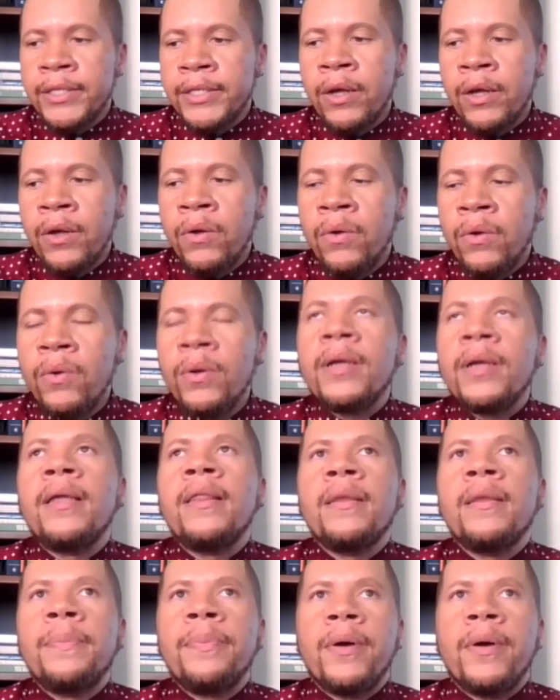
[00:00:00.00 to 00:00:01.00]
So
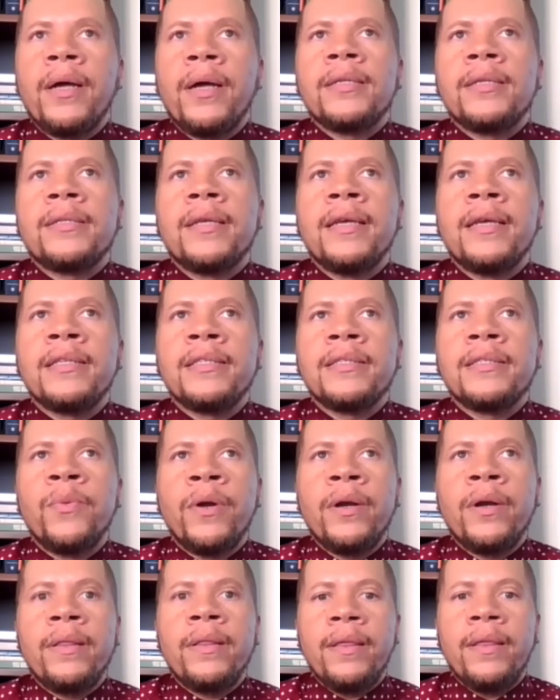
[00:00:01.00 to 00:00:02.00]
in the process,
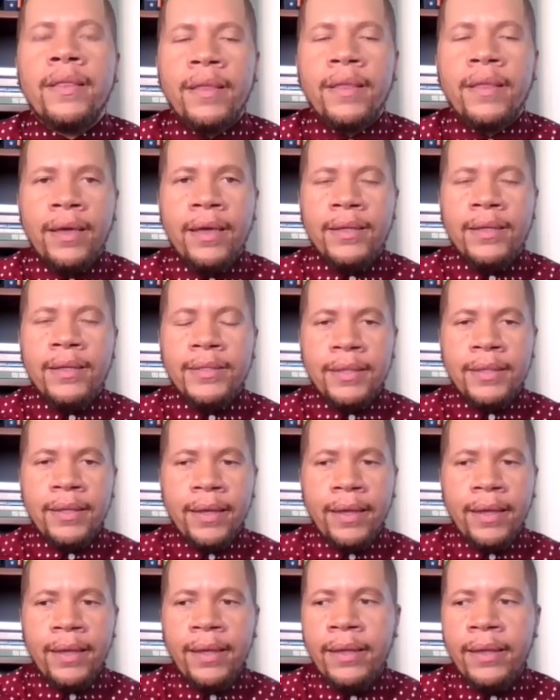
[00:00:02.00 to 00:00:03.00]
one of the things
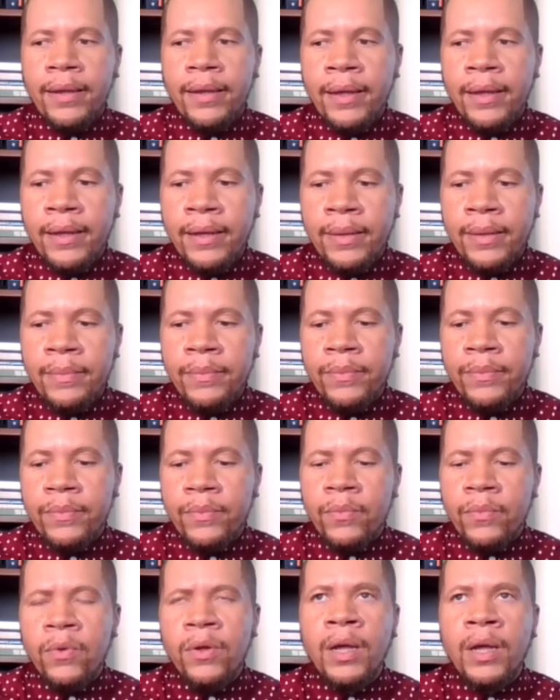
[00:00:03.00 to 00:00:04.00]
that, well,
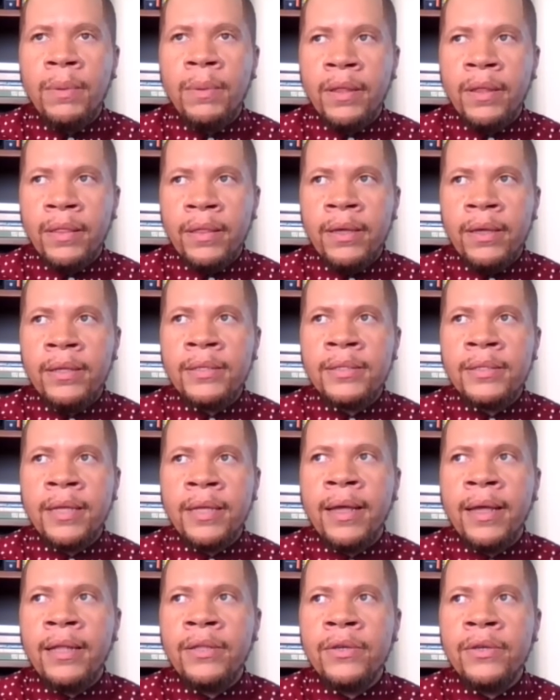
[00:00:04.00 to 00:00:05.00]
a couple of things
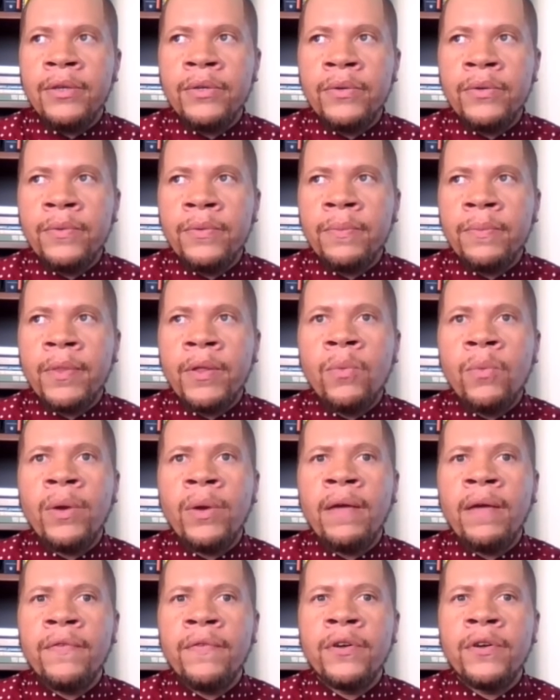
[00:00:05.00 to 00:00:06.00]
I had to do.
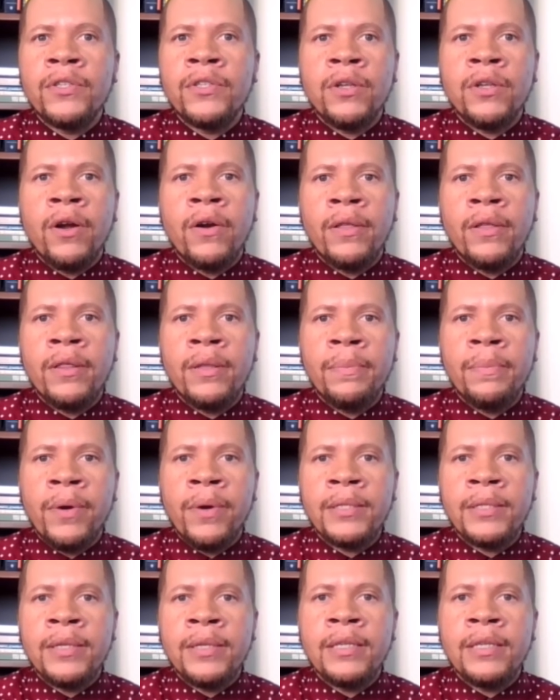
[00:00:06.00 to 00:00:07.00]
When I first started the
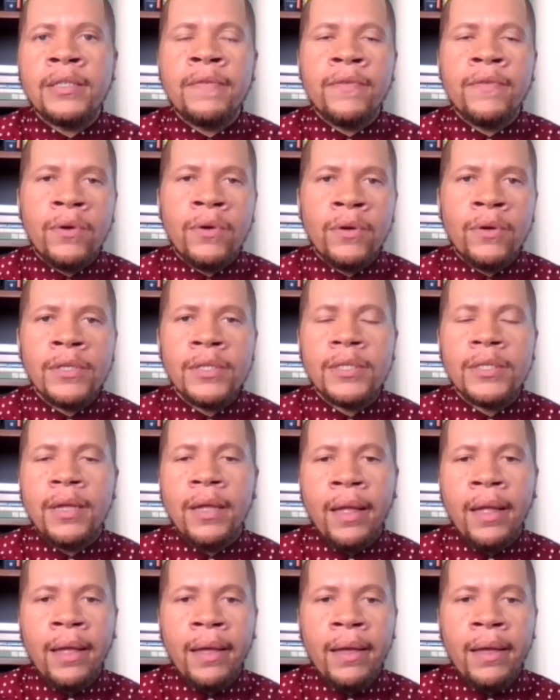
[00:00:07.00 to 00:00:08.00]
process, of course,
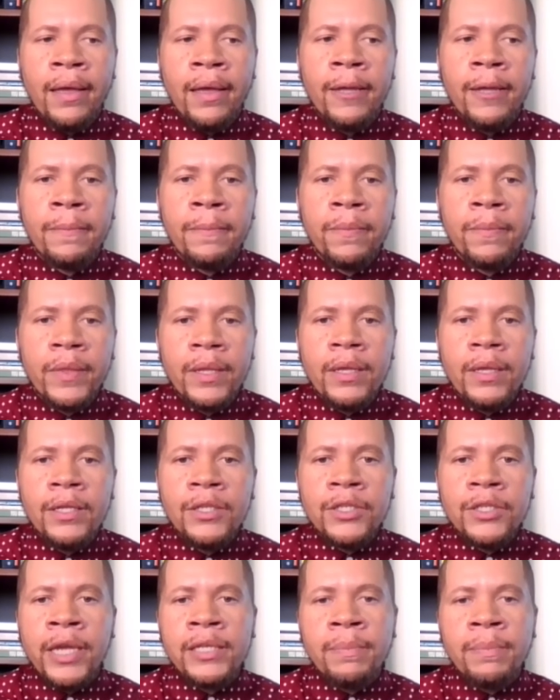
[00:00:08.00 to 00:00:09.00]
I
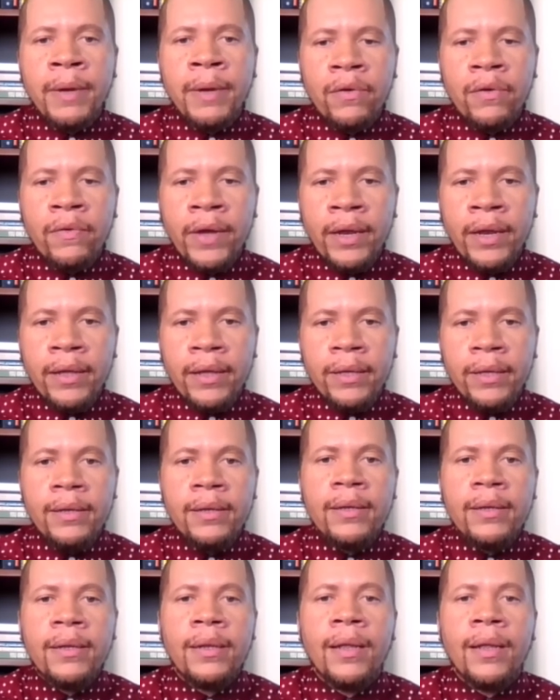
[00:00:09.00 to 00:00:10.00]
checked my credit.
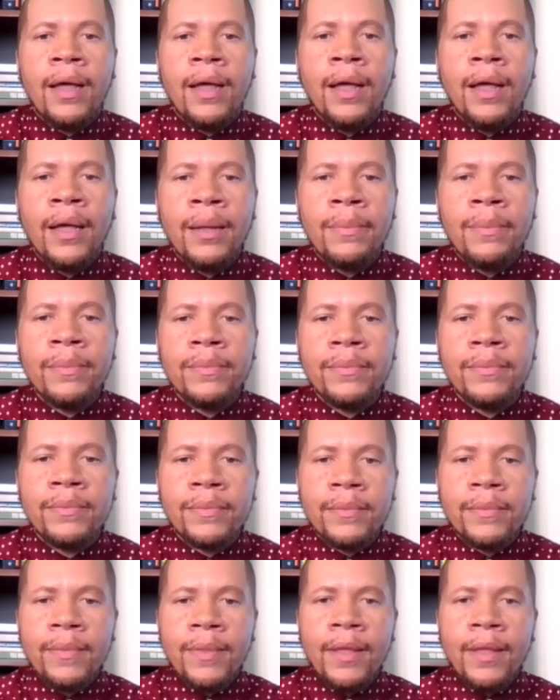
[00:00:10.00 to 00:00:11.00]
Um,
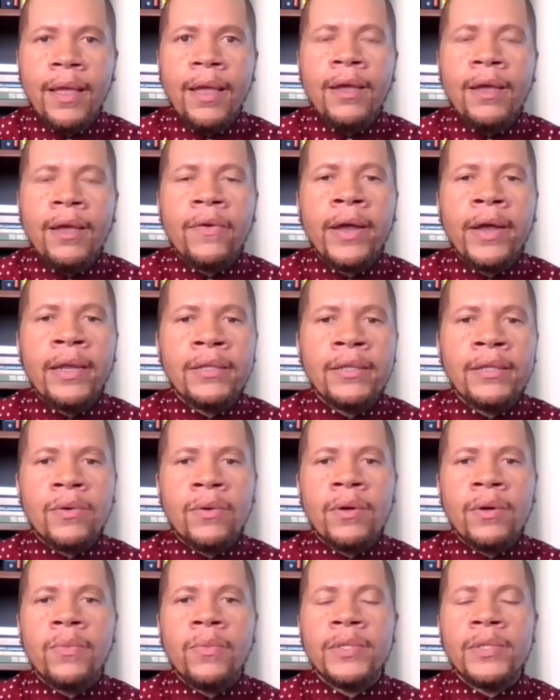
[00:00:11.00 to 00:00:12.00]
Credit
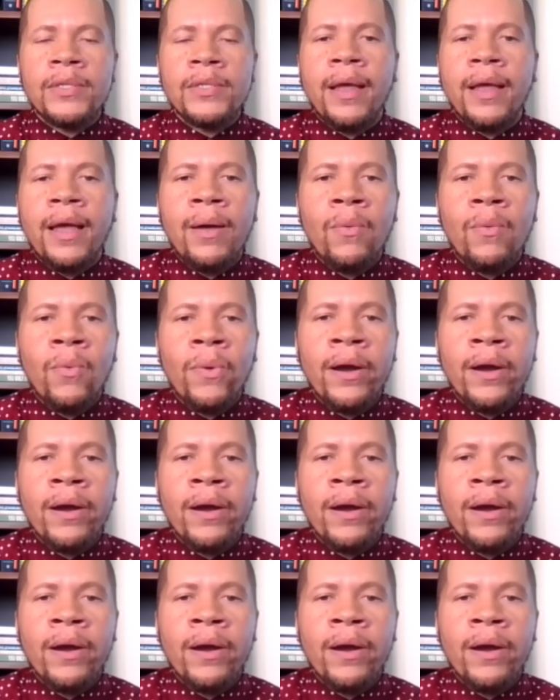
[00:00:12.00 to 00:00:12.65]
score was not